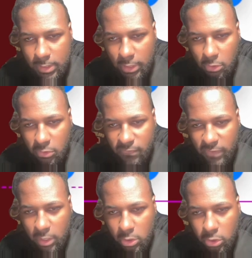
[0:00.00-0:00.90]
Eagles
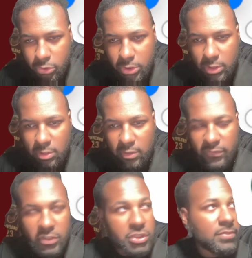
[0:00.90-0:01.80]
fan, closer to the
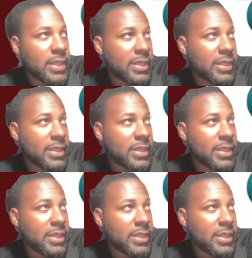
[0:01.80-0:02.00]
division.